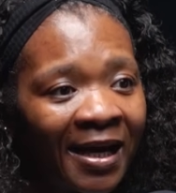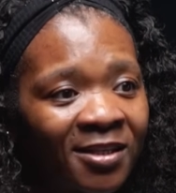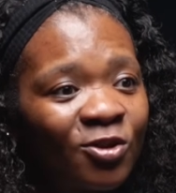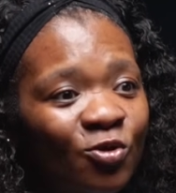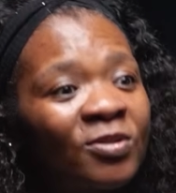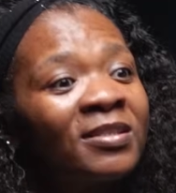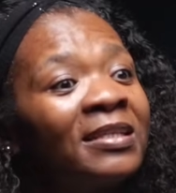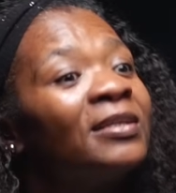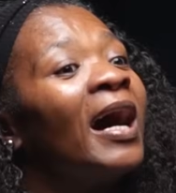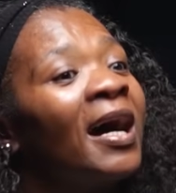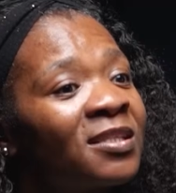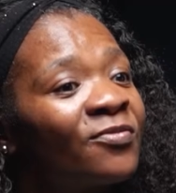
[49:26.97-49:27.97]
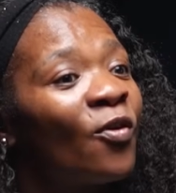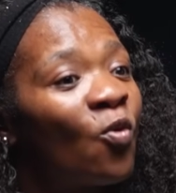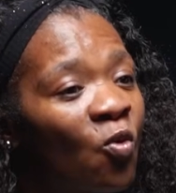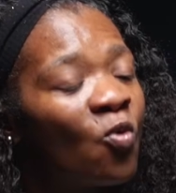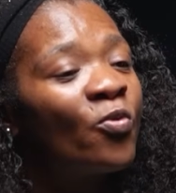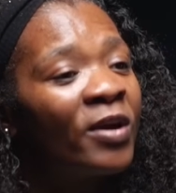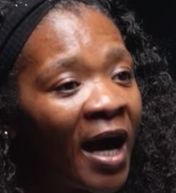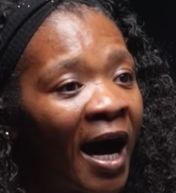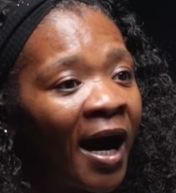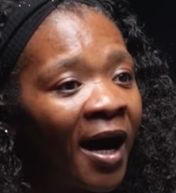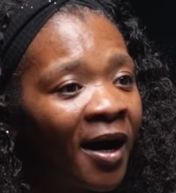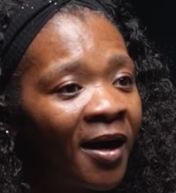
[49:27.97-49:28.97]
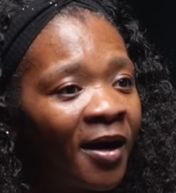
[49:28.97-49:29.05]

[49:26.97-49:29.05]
us to see us for who we are.